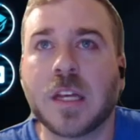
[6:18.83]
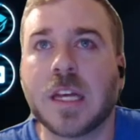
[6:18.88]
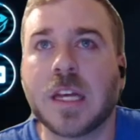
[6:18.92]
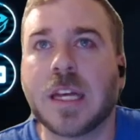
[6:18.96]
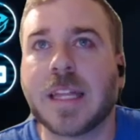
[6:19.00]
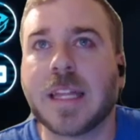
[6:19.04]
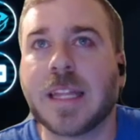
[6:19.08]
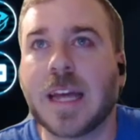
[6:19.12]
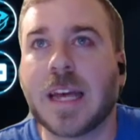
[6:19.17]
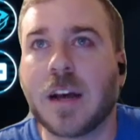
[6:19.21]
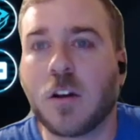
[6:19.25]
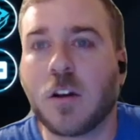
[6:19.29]

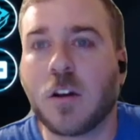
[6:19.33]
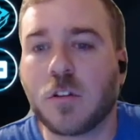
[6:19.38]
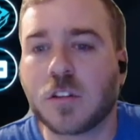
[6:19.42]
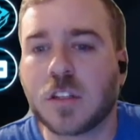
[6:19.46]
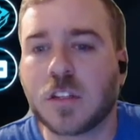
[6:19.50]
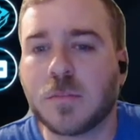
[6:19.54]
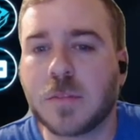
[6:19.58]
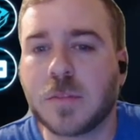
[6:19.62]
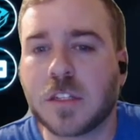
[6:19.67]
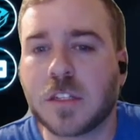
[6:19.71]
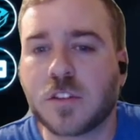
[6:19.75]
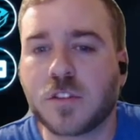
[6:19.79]
that
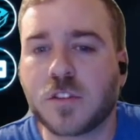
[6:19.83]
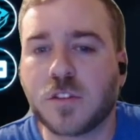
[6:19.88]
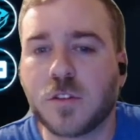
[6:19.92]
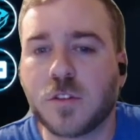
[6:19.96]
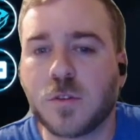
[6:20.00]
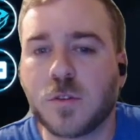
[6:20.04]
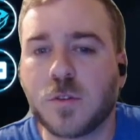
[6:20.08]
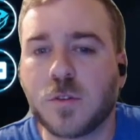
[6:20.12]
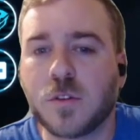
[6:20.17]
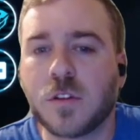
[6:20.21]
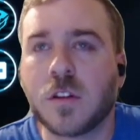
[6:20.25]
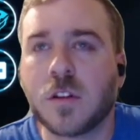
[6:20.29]
ultimate
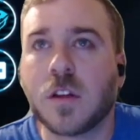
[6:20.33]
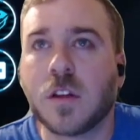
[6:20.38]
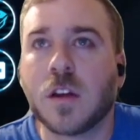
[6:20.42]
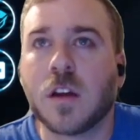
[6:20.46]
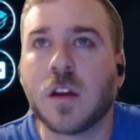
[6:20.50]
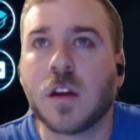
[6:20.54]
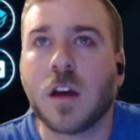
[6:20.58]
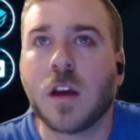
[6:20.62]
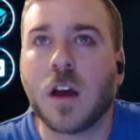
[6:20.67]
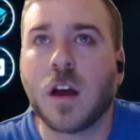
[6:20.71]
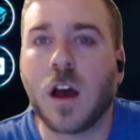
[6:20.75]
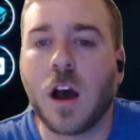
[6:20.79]
soon.
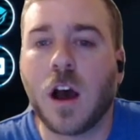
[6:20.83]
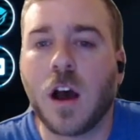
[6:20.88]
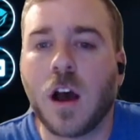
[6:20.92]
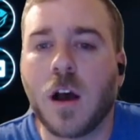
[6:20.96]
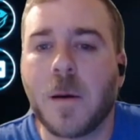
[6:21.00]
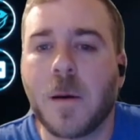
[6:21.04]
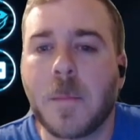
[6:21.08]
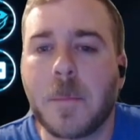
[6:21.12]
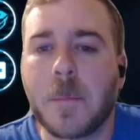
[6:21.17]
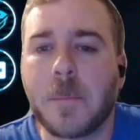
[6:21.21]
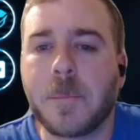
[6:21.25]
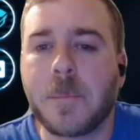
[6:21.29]

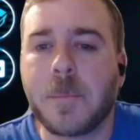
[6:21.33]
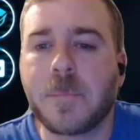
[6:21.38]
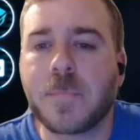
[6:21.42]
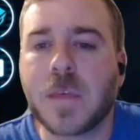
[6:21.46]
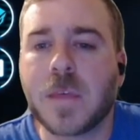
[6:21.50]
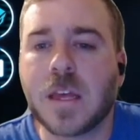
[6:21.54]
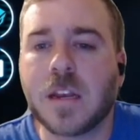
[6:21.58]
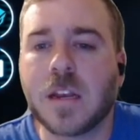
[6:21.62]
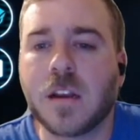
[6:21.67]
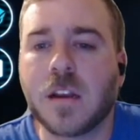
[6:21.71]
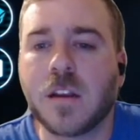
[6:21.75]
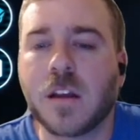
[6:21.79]
And
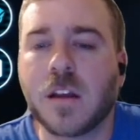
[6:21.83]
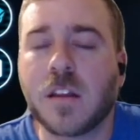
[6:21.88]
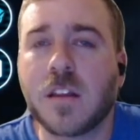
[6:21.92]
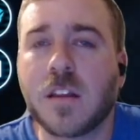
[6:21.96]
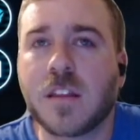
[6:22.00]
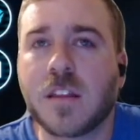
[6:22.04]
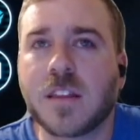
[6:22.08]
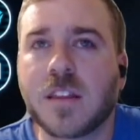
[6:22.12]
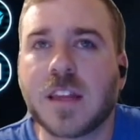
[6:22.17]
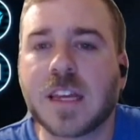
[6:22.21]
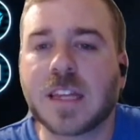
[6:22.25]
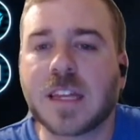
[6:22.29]
another
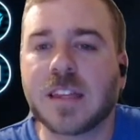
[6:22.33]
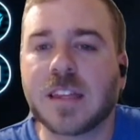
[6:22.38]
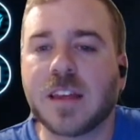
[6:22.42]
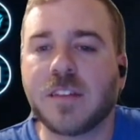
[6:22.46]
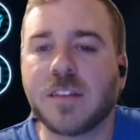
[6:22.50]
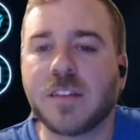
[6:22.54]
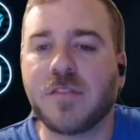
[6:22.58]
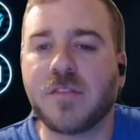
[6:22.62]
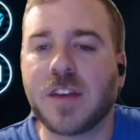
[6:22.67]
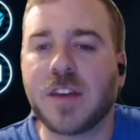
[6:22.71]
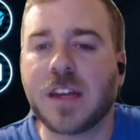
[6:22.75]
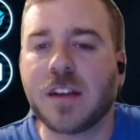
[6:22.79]
thing that
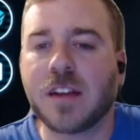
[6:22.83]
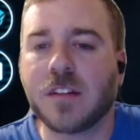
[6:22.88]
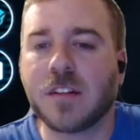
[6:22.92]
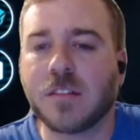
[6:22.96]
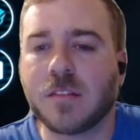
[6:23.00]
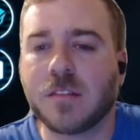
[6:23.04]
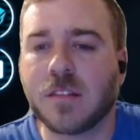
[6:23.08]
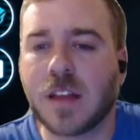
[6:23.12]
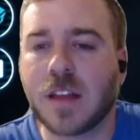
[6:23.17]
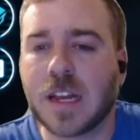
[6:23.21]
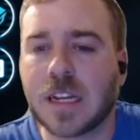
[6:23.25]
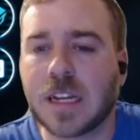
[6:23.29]
Vader
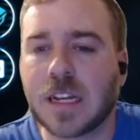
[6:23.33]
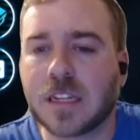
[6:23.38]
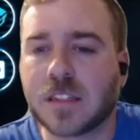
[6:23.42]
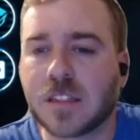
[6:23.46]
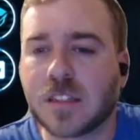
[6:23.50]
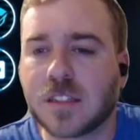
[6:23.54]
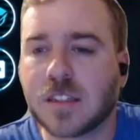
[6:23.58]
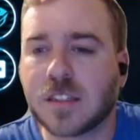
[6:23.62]
likes,